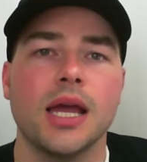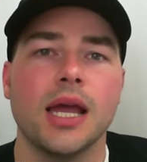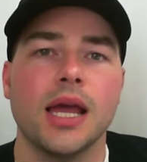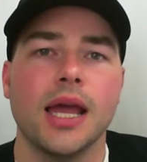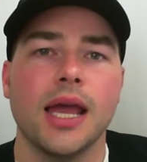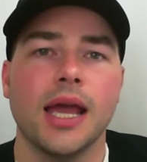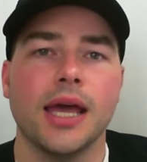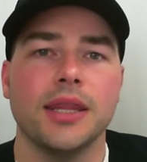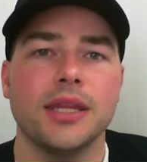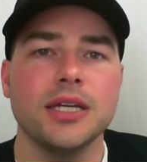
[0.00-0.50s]

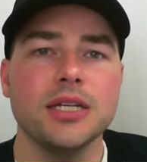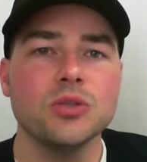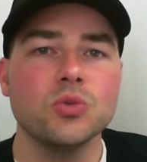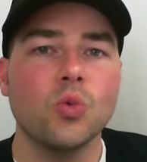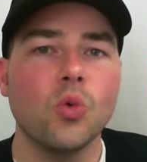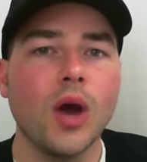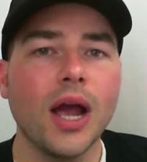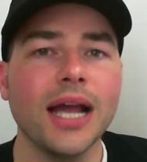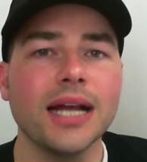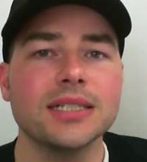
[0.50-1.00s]
And these
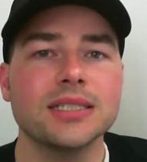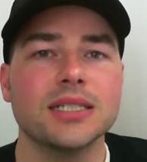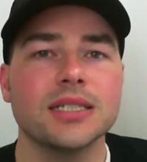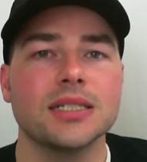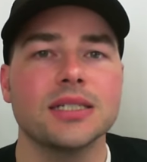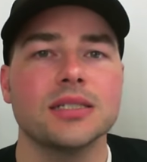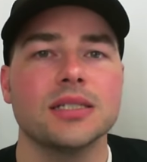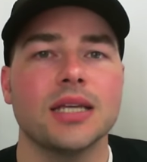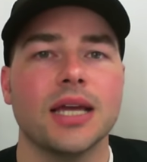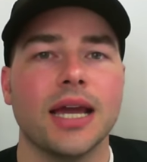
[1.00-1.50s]

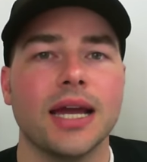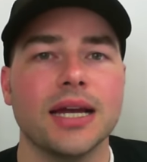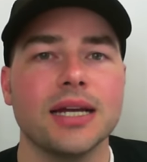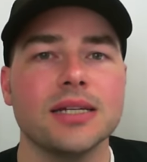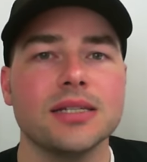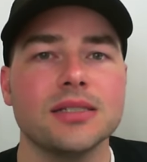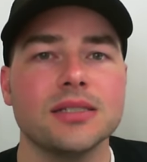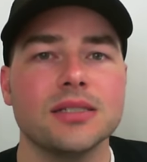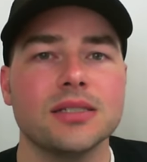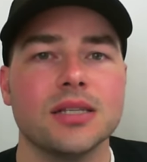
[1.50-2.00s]
waxes,
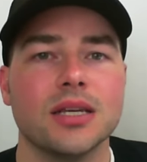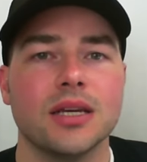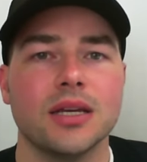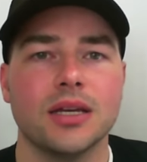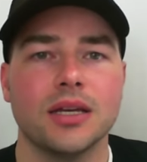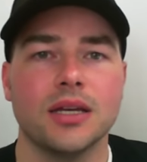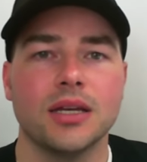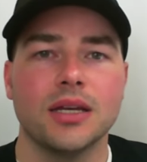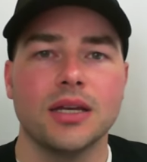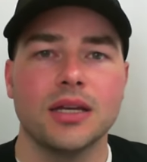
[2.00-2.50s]
as
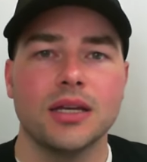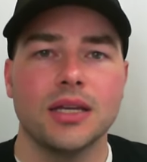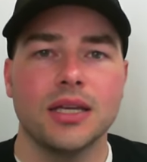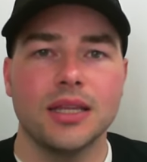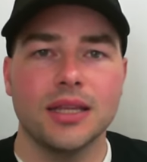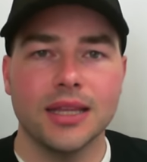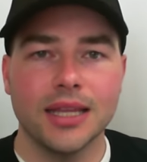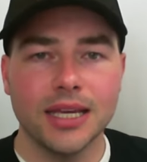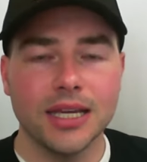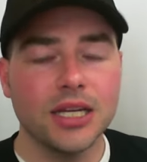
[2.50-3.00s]

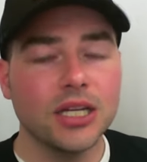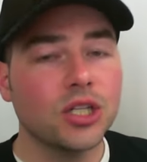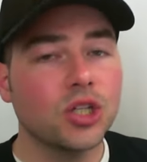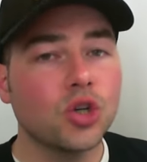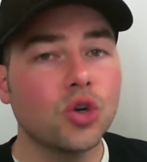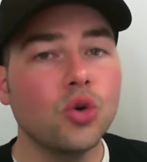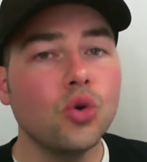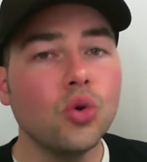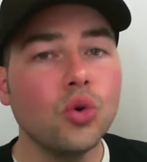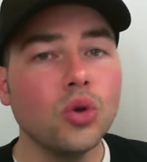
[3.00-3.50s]
they get
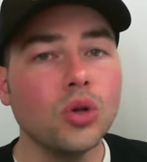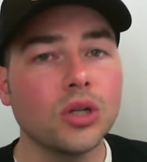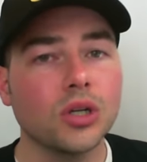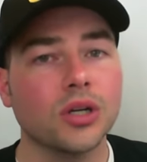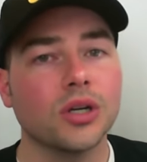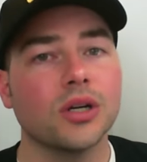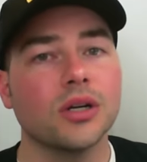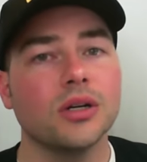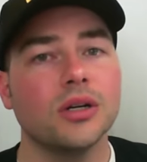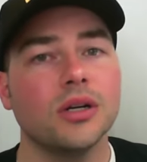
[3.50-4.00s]

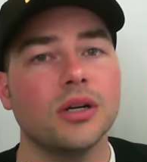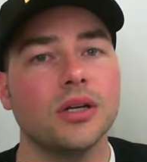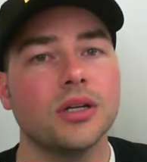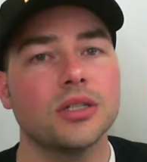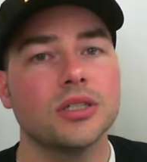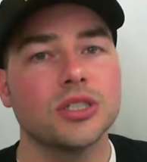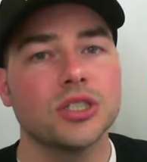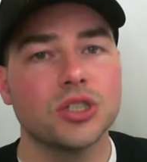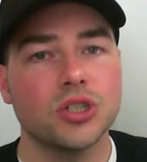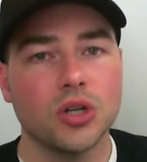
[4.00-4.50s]
cooler,
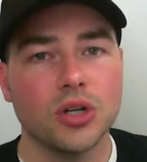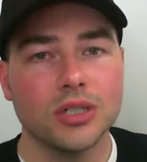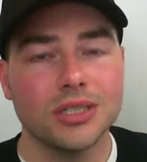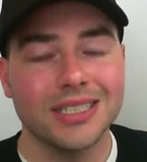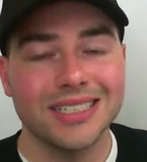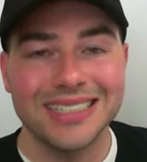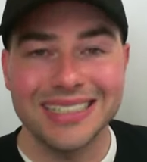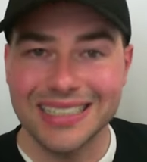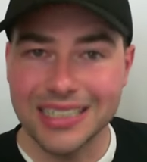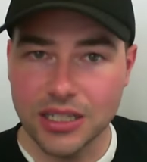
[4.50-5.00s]
start
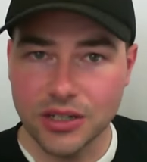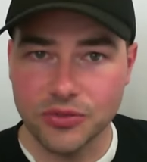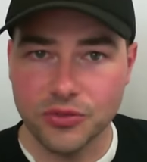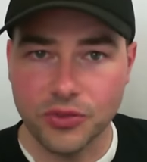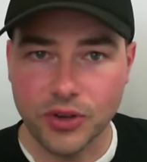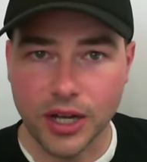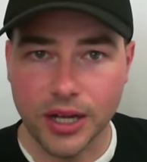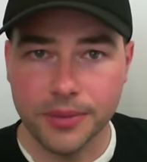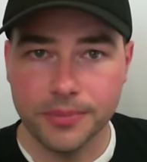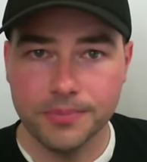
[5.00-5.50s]
to
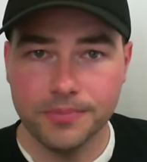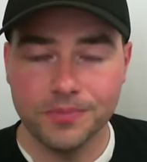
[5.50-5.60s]
solidify.